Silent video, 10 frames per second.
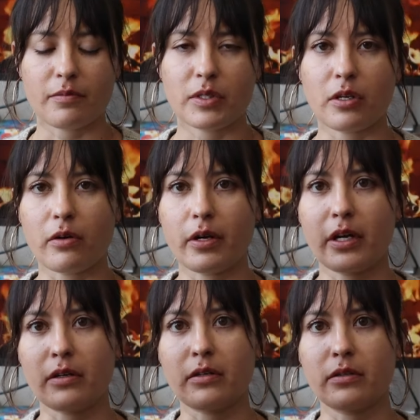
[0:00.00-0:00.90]
So
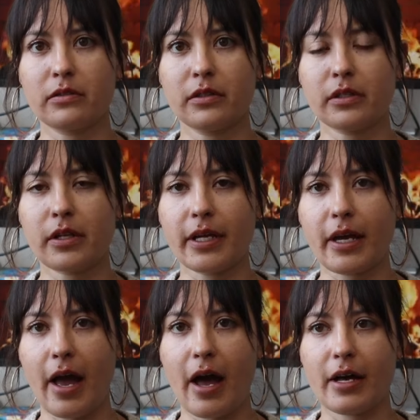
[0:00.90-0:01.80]
it'll look like
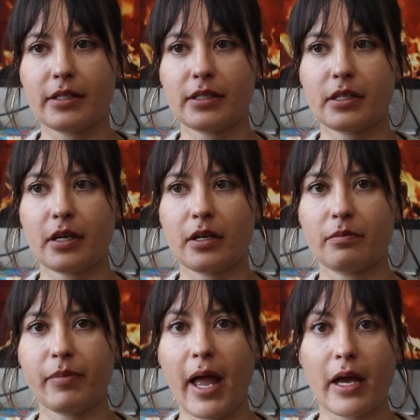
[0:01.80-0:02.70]
it has
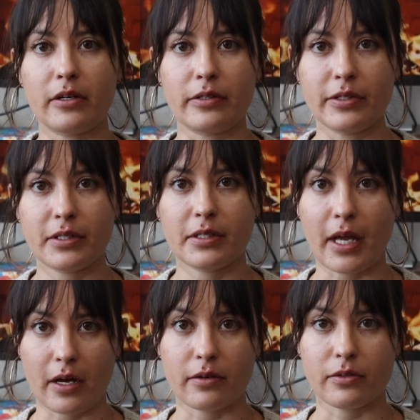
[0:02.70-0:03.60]
panels
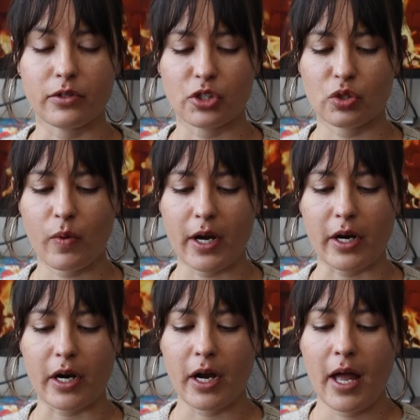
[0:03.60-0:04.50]
down the
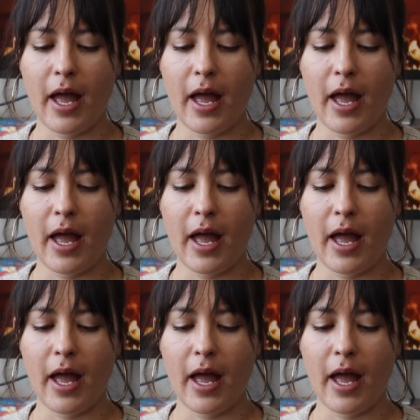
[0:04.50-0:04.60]
sweater.